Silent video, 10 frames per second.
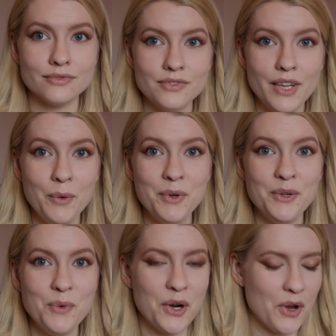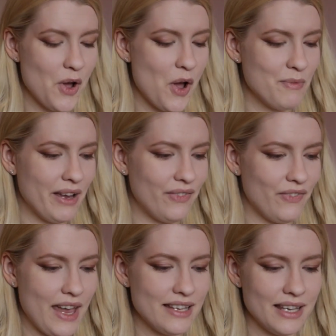Now I'm going to work on my
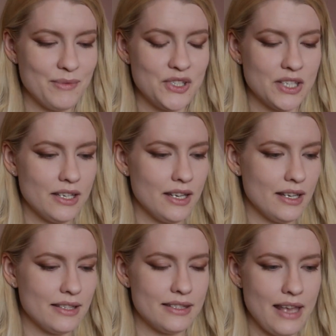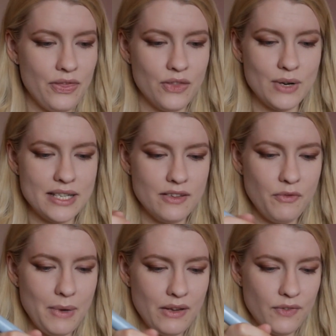face. I'm just going to set the rest
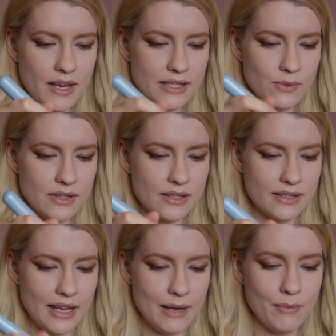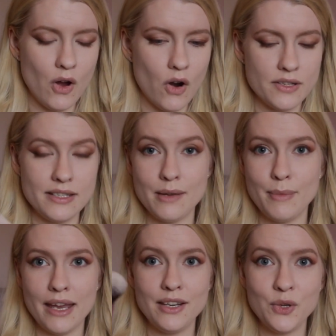of my face with the same
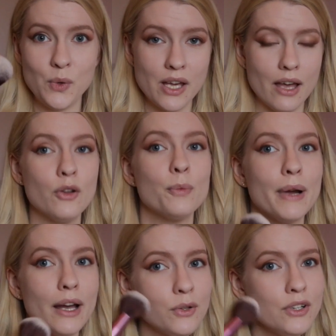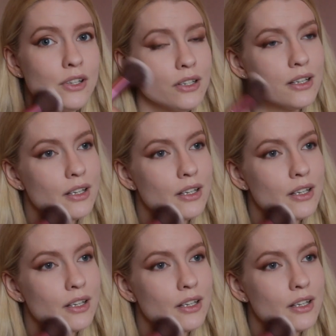RCMA No Color Powder.